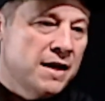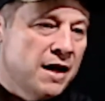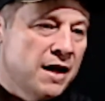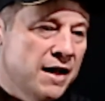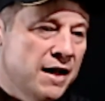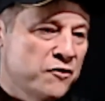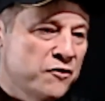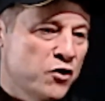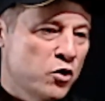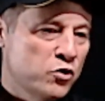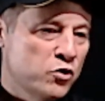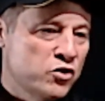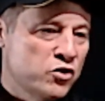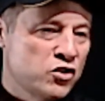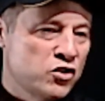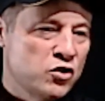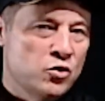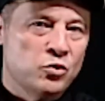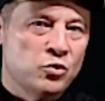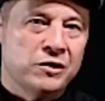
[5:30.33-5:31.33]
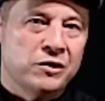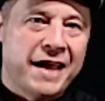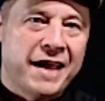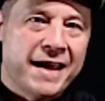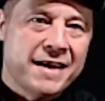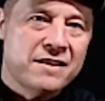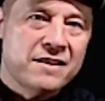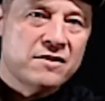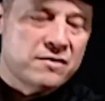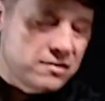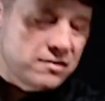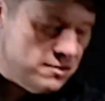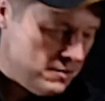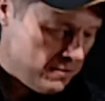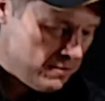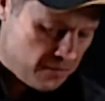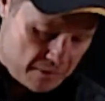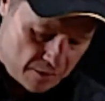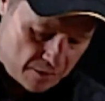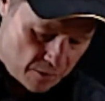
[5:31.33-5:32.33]
and those two legs,
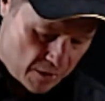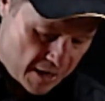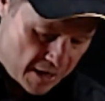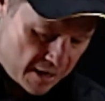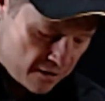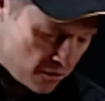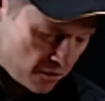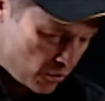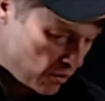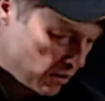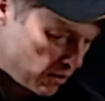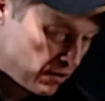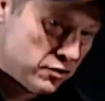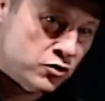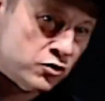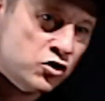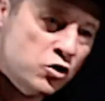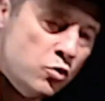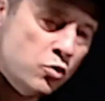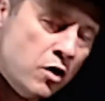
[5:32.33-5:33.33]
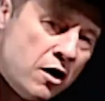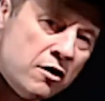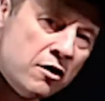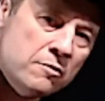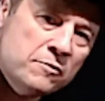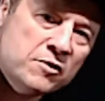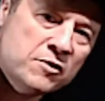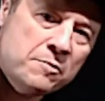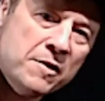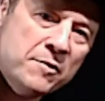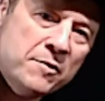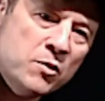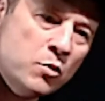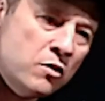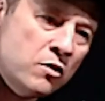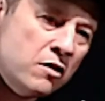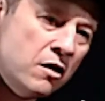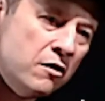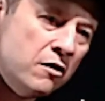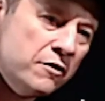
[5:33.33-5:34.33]
right, or two arms, maybe
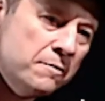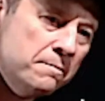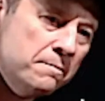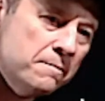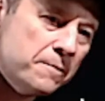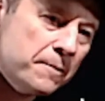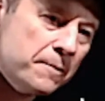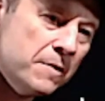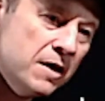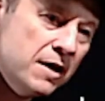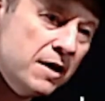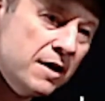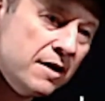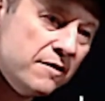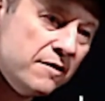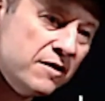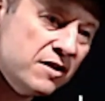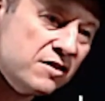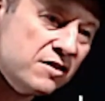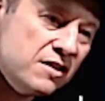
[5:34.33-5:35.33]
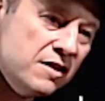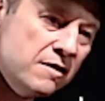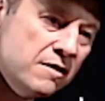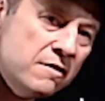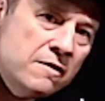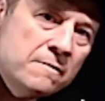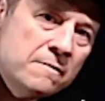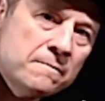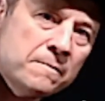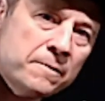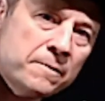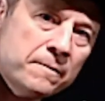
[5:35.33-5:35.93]
we'll call them, this here,